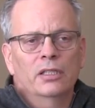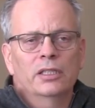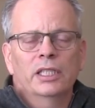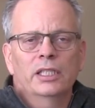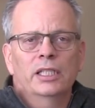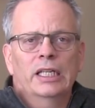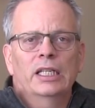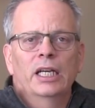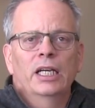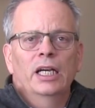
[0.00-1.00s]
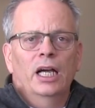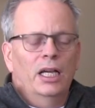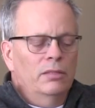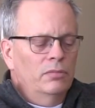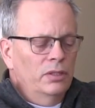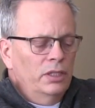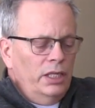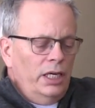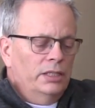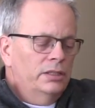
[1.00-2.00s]
healing,
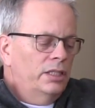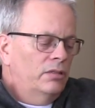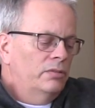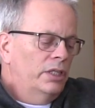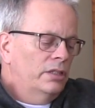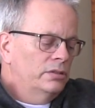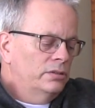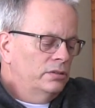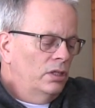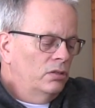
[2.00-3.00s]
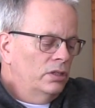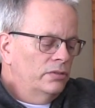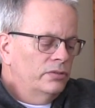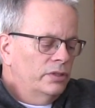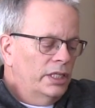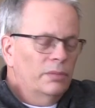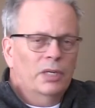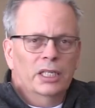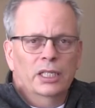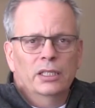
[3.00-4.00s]
and then we are no good for
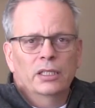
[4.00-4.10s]
anybody.